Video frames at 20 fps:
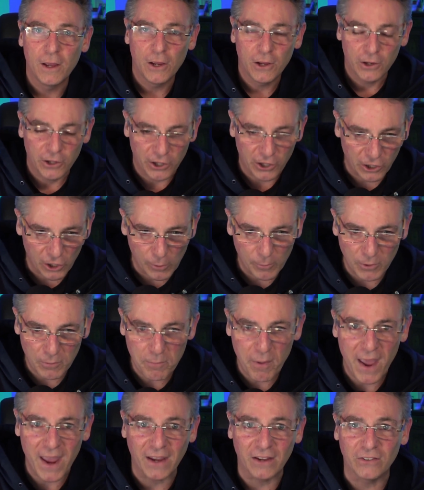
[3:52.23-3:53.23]

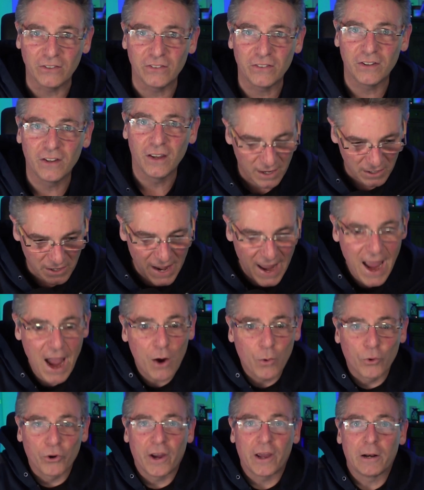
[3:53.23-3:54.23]
human-based. Now
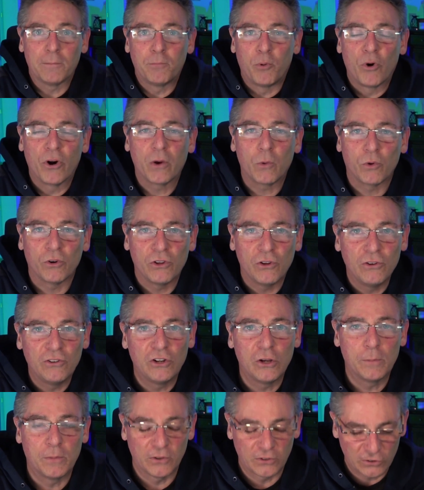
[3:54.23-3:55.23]
we're at a point where
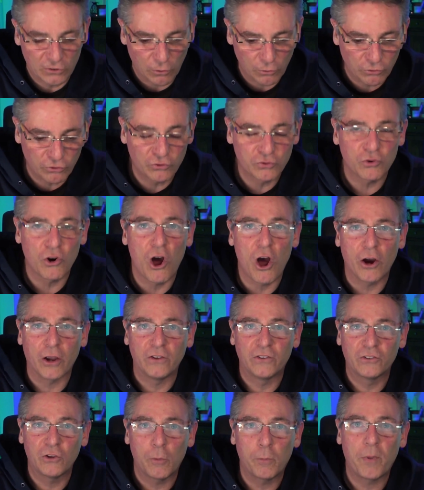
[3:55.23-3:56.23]
YouTube is so strong
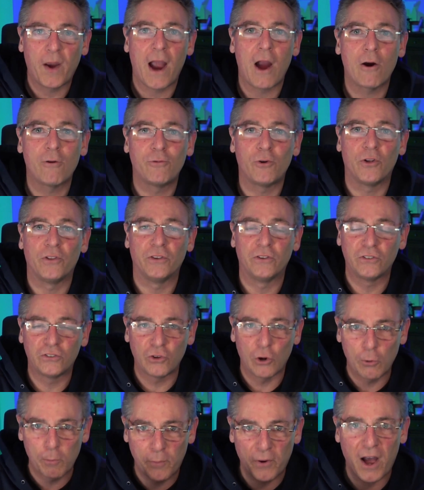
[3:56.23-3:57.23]
and so powerful and
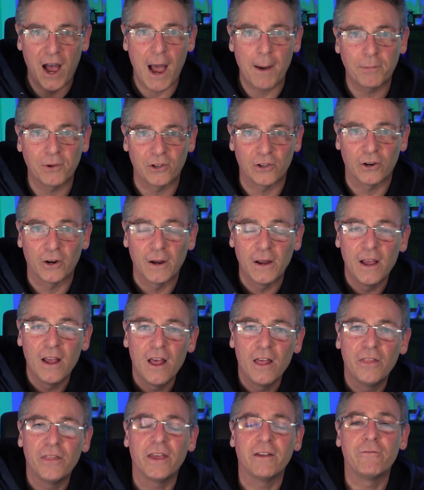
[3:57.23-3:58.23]
so popular
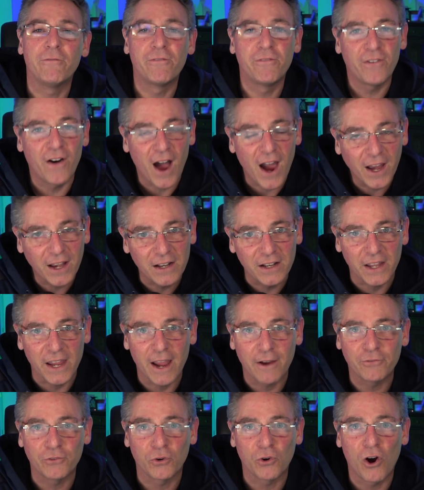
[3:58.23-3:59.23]
that finally,
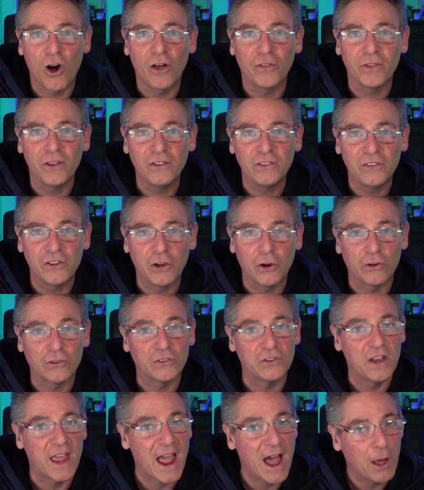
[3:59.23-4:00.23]
after all these years,
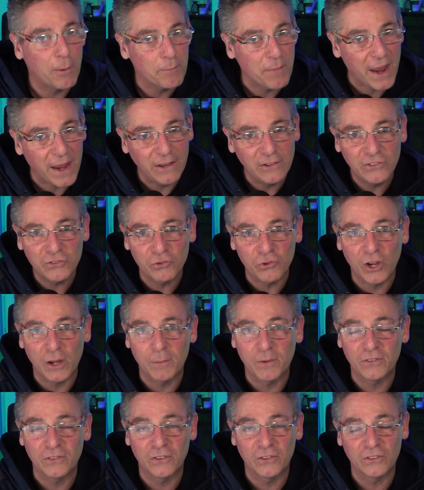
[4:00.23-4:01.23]
now mainstream
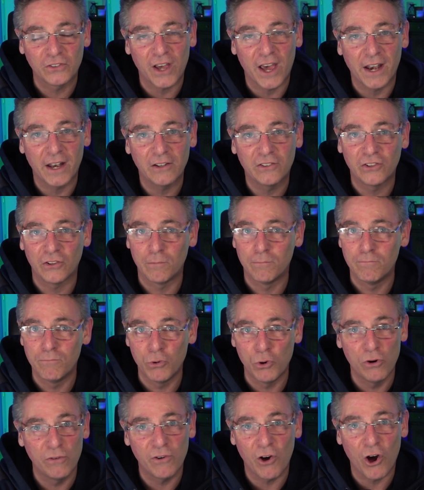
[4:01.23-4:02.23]
has decided to
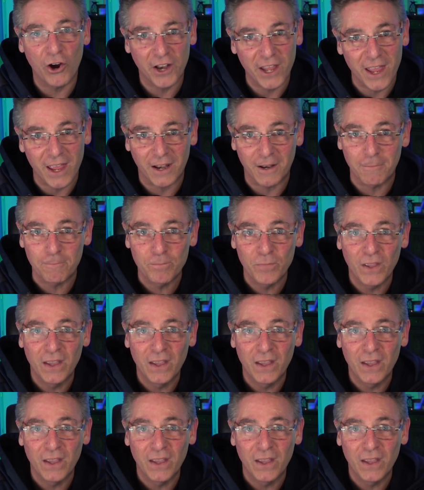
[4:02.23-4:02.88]
move on in